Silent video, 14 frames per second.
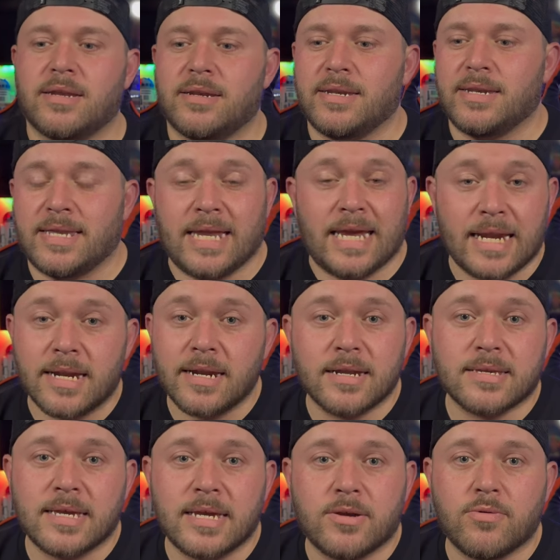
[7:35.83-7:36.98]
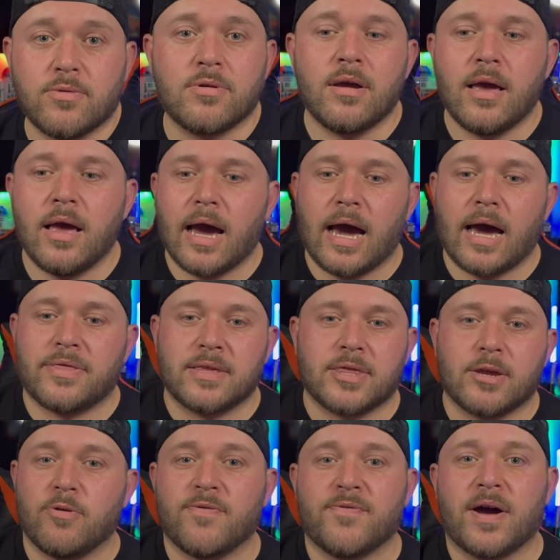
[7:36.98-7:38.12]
needed a sequel. I think they were